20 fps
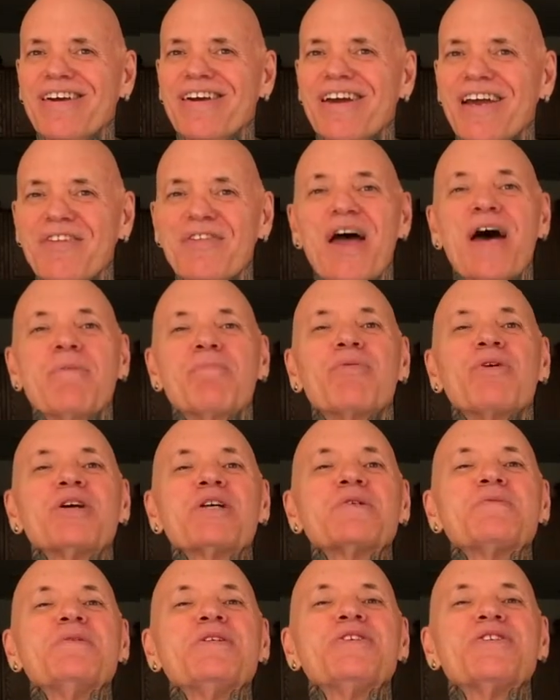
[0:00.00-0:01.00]
And that
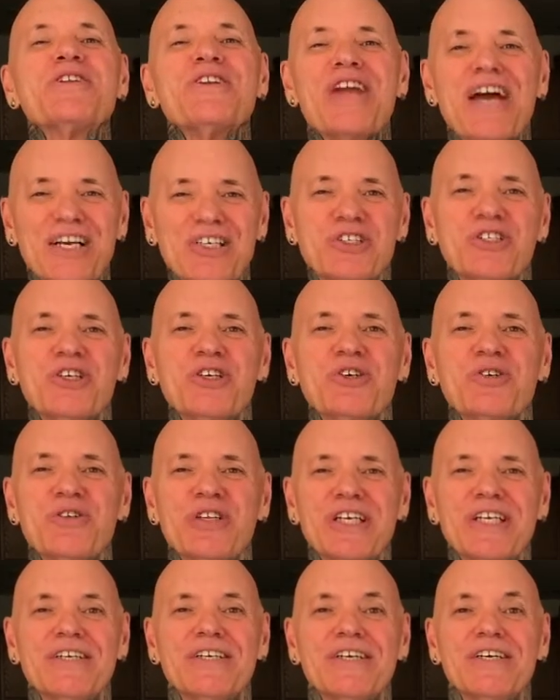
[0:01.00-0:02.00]
brings me to the next thing you'll
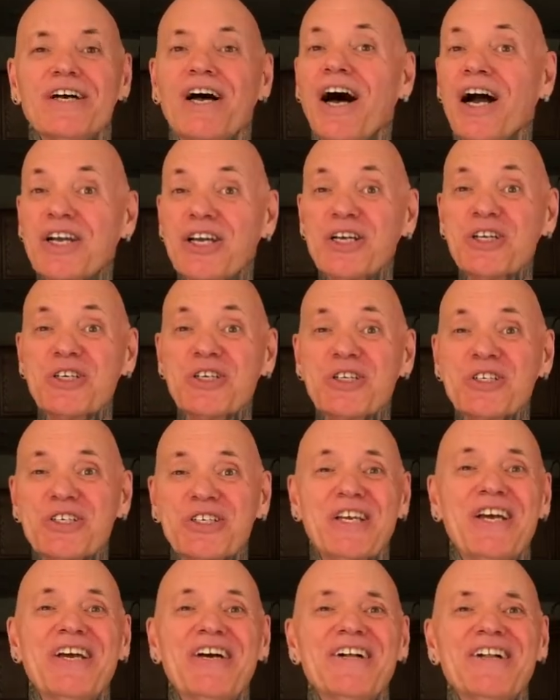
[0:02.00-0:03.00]
need, a kitchen
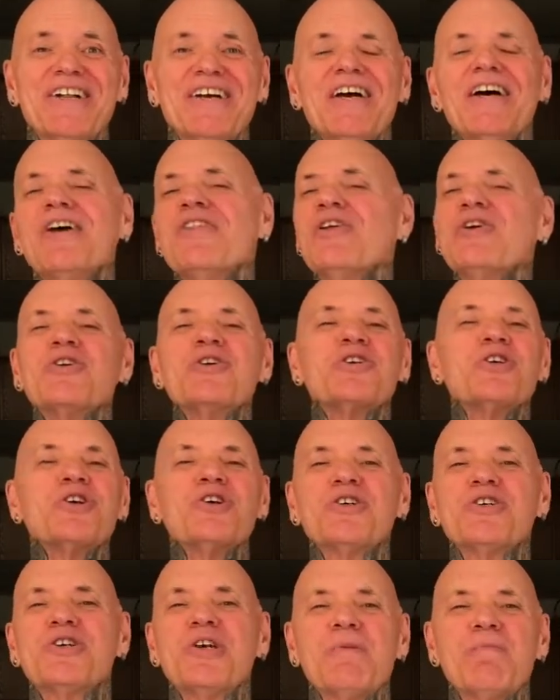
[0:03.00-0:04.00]
scale. They're
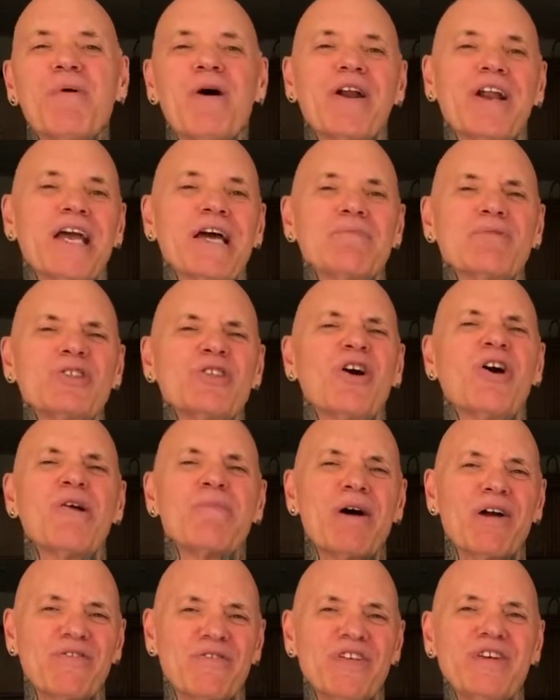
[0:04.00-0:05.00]
dirt cheap on Amazon,
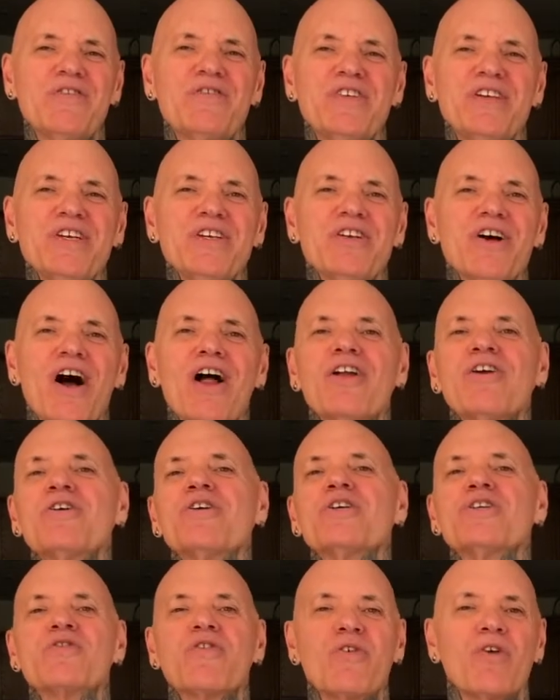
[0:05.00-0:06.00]
about
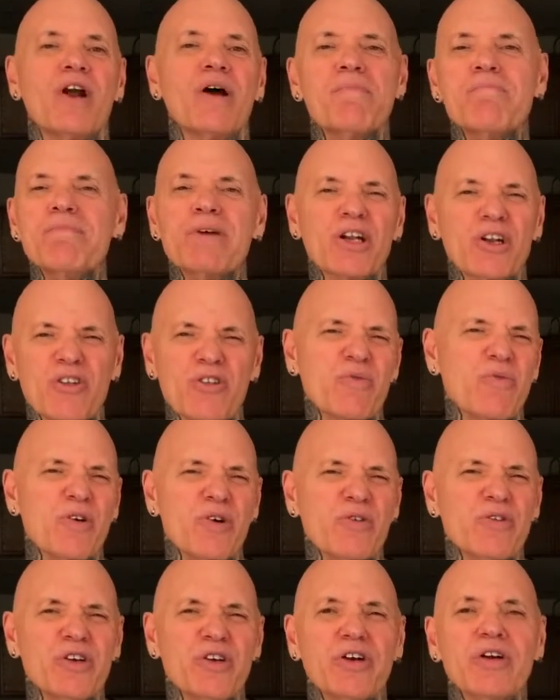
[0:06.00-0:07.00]
$15 for a
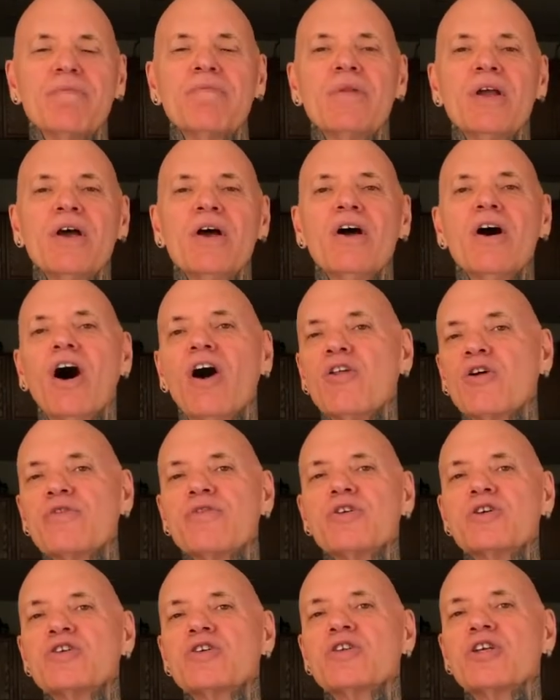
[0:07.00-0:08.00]
middle-of-the-road unit. Although
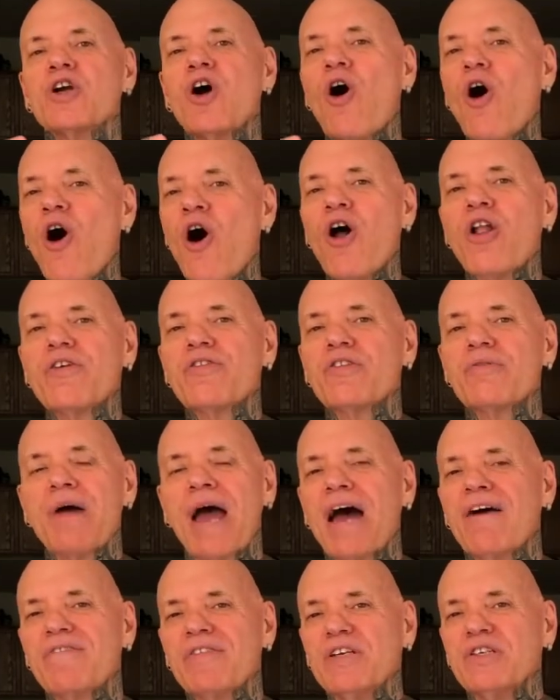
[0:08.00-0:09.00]
virtually all of them
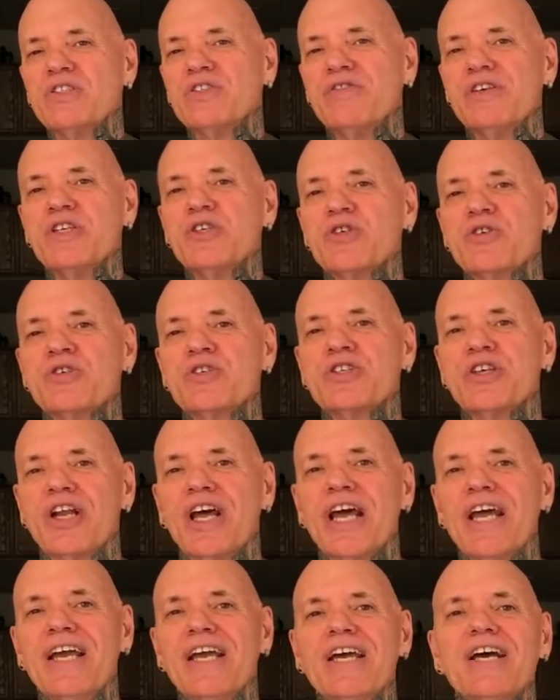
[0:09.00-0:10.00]
have these features
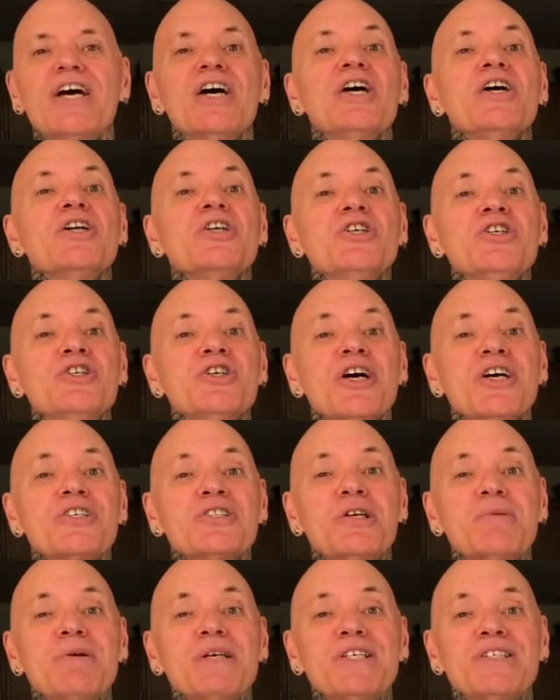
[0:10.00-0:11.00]
today, just
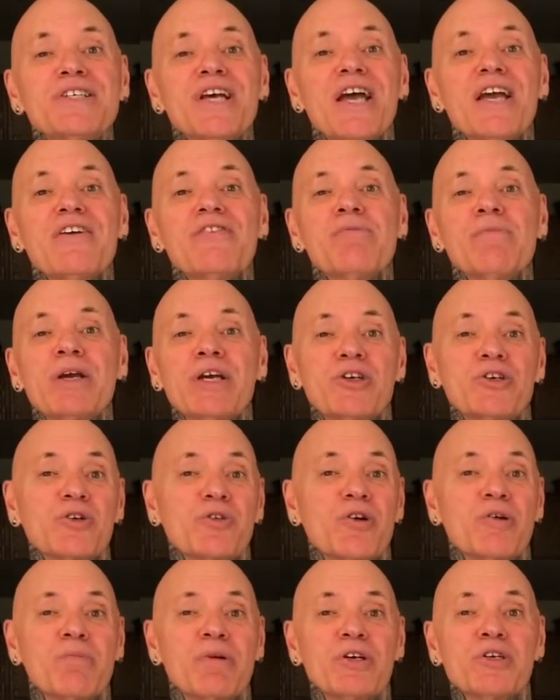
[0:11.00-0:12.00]
to be safe, make
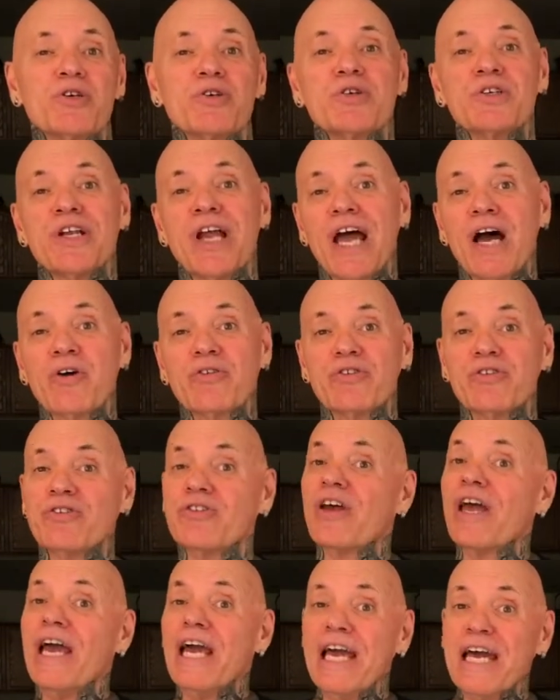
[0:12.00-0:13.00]
sure it measures in
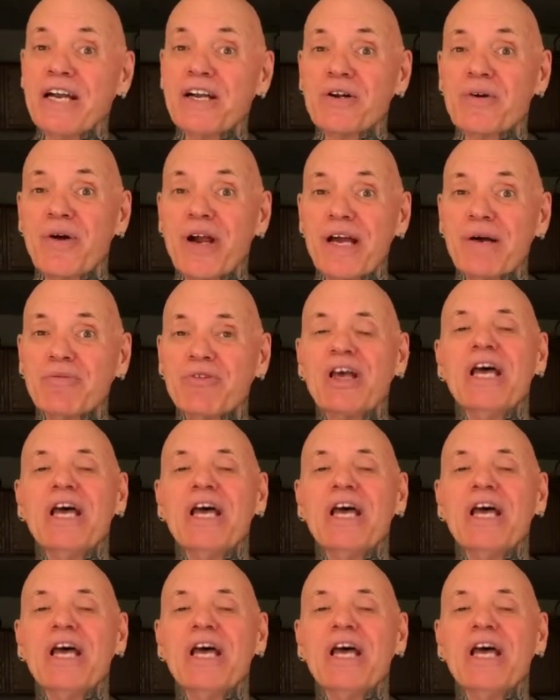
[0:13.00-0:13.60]
ounces and grams